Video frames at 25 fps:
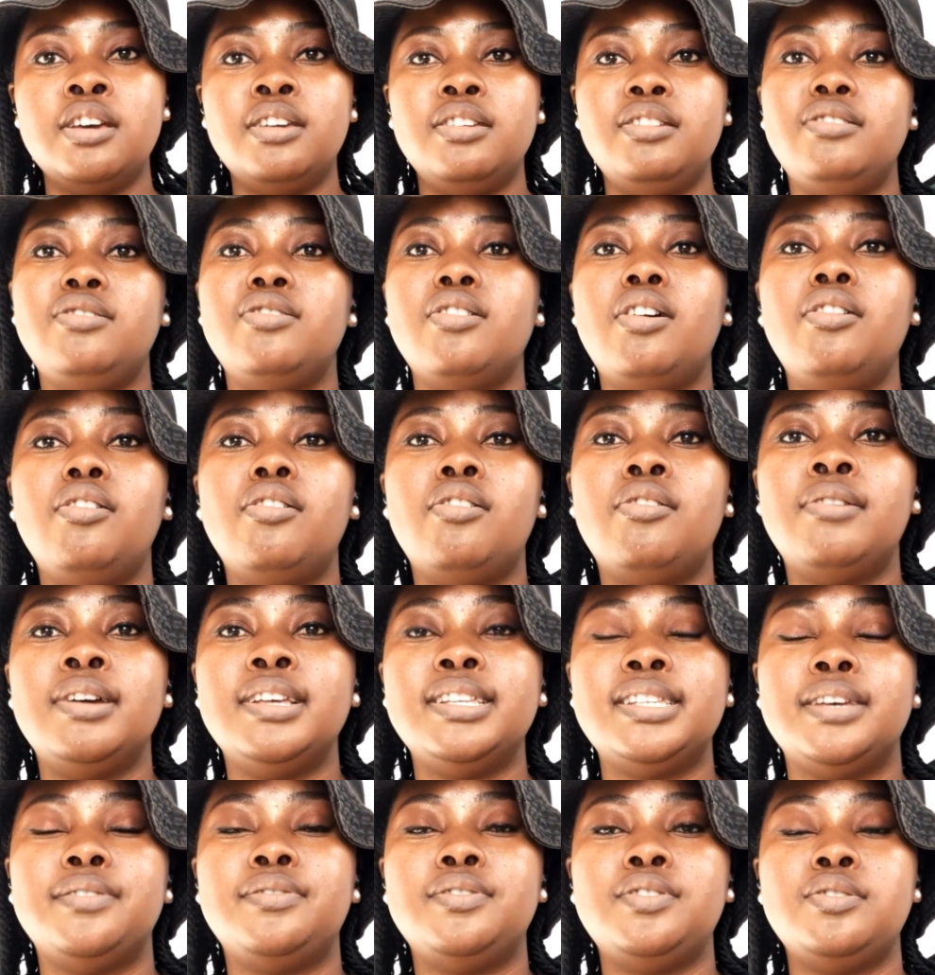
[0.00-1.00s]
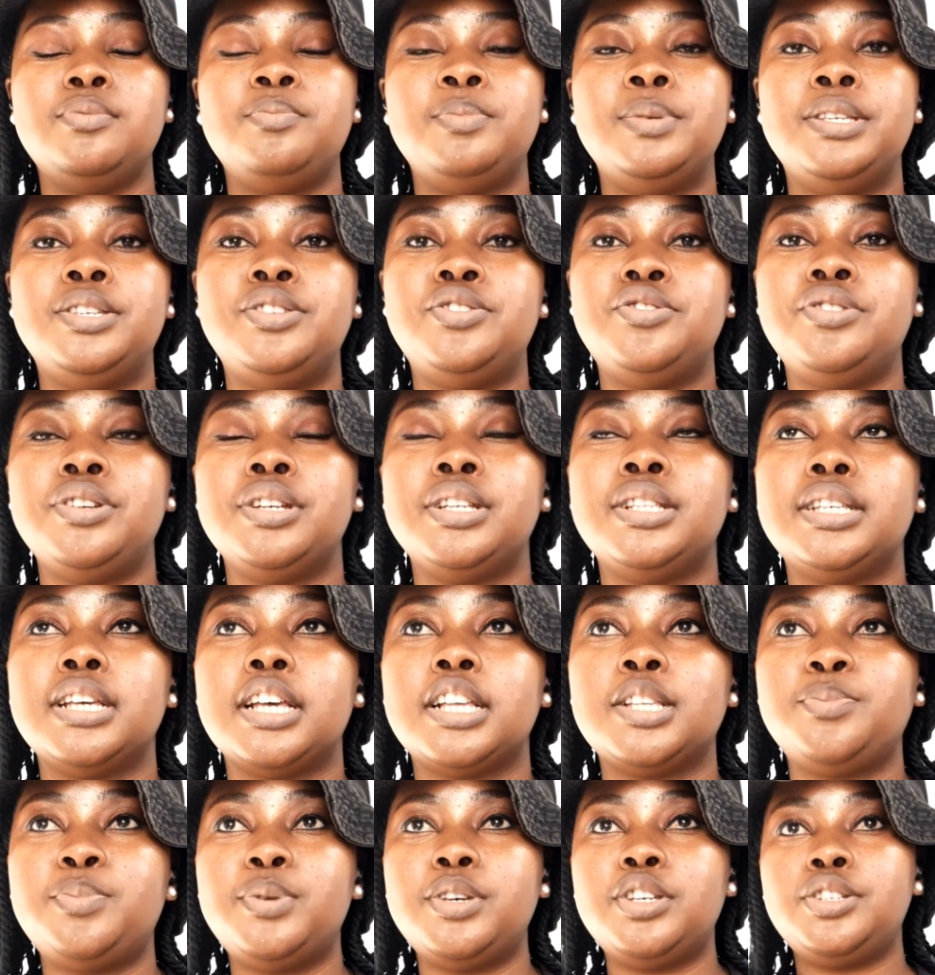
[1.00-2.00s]
You don't always have to be strict,
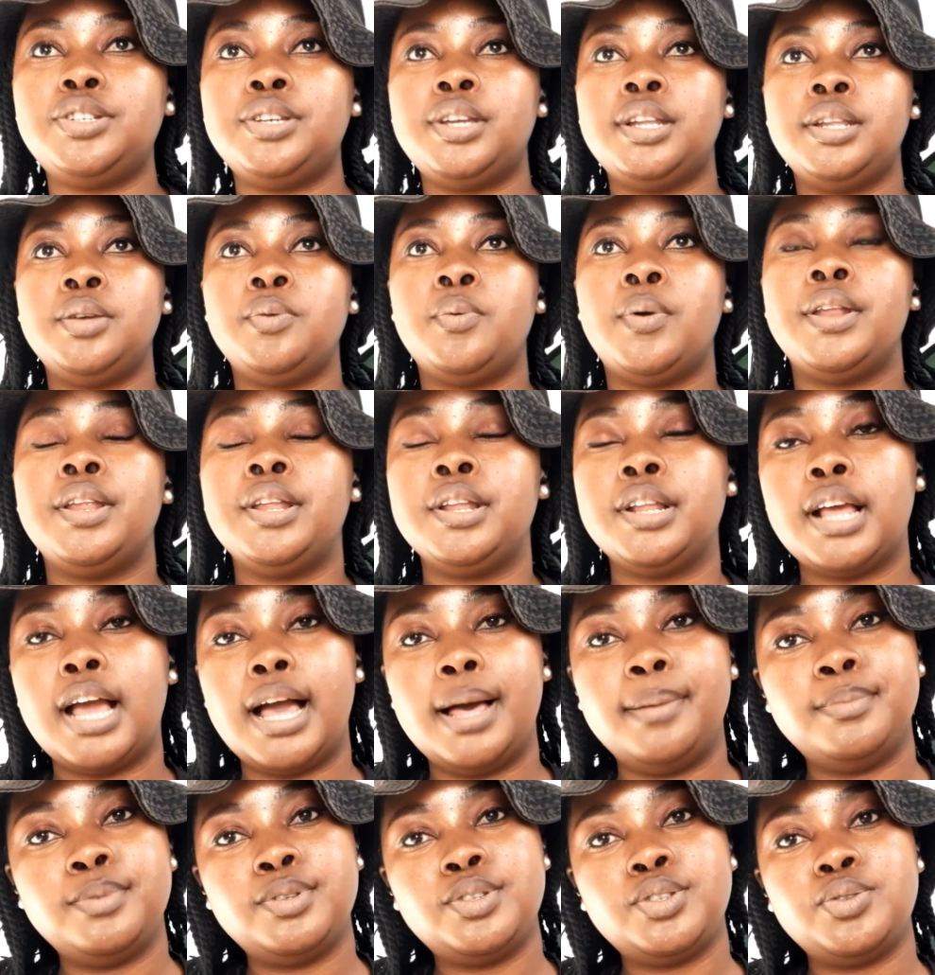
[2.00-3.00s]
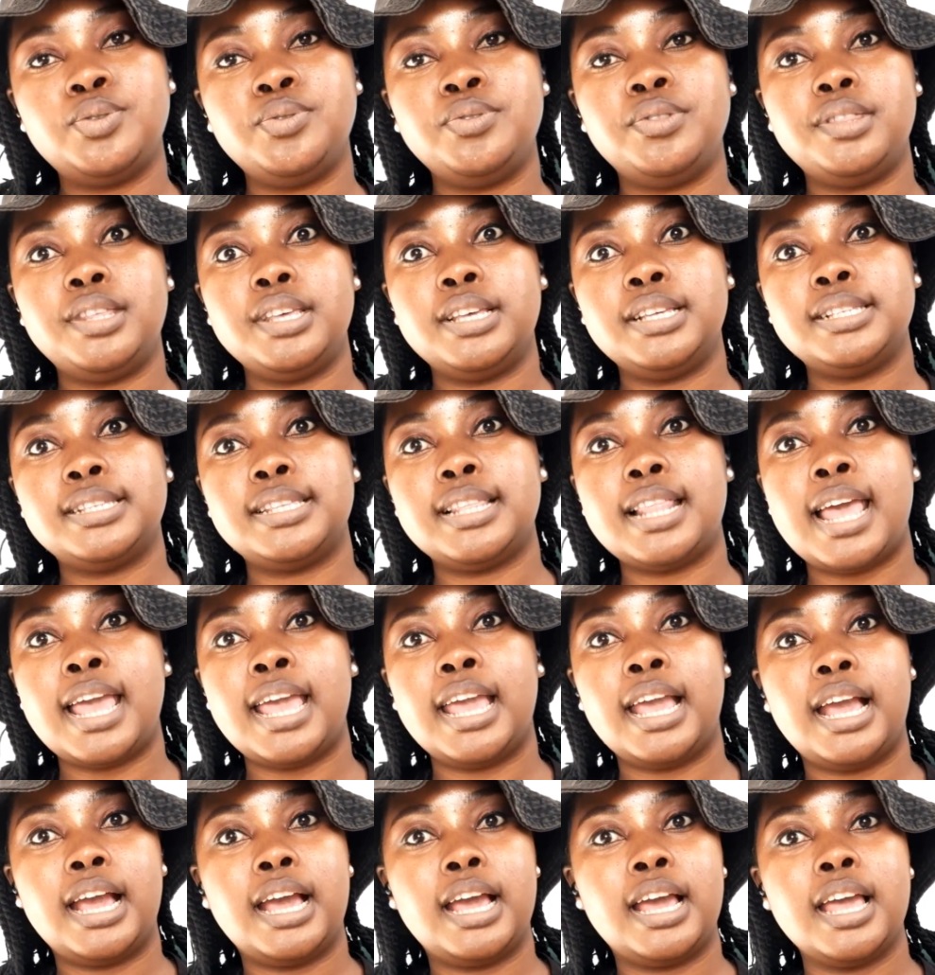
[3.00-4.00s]
especially when it comes to things
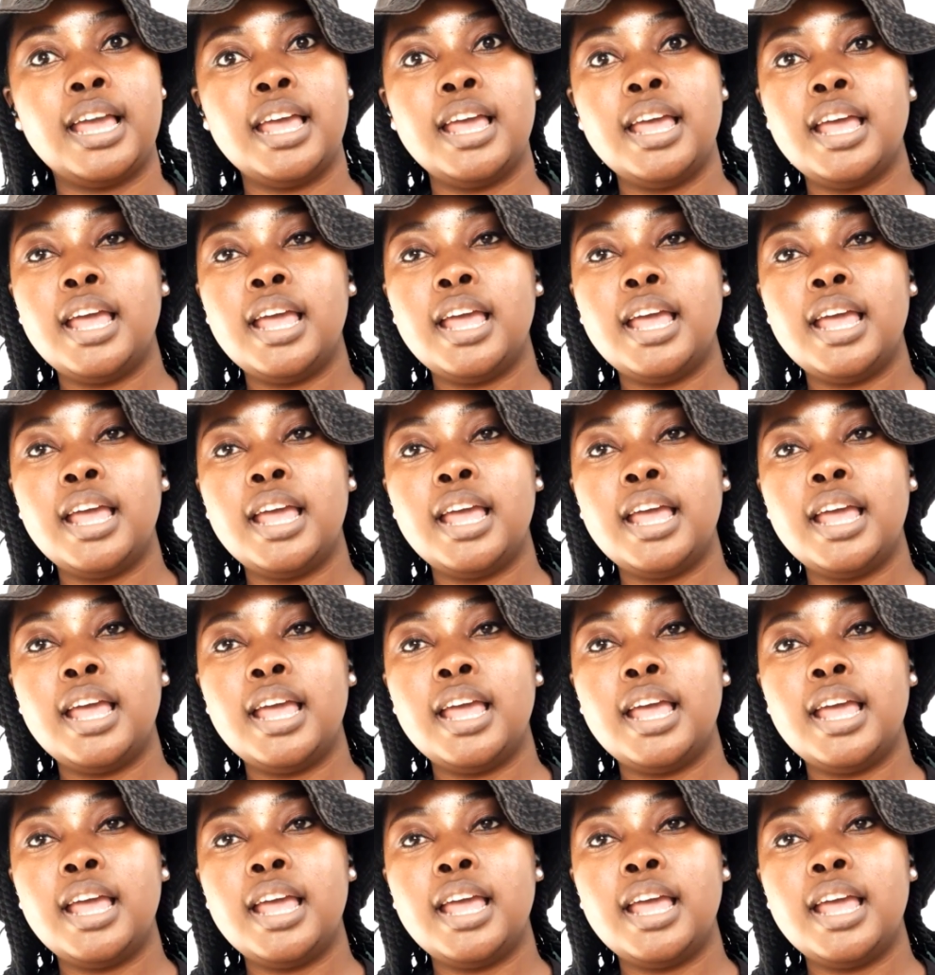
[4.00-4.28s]
like